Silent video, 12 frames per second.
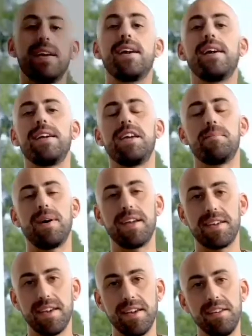In my
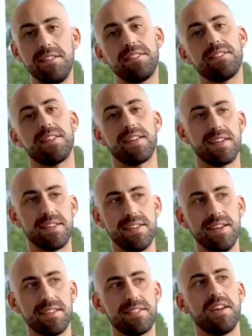case,
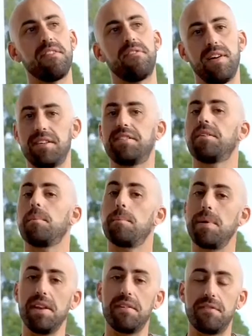yes, I felt some
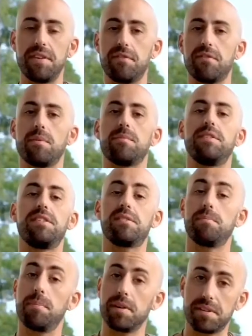benefit from this
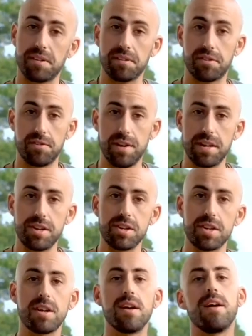bottle stretch,
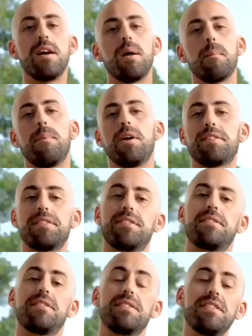but
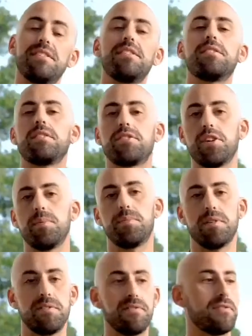this is on top
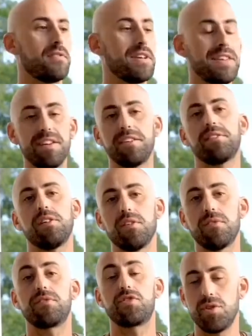of years of
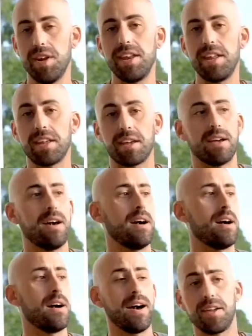training.
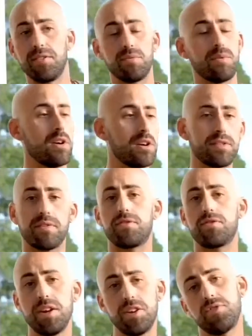I do a lot of dry
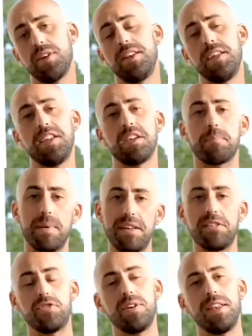training, base
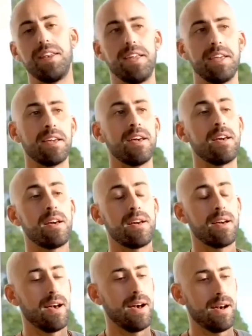training,
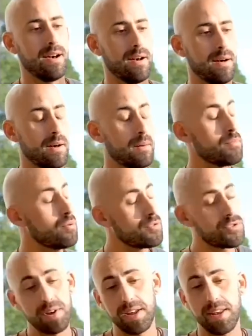pool
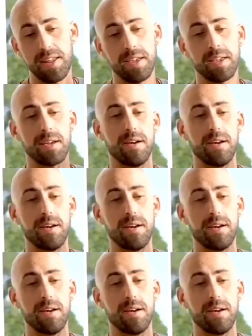training,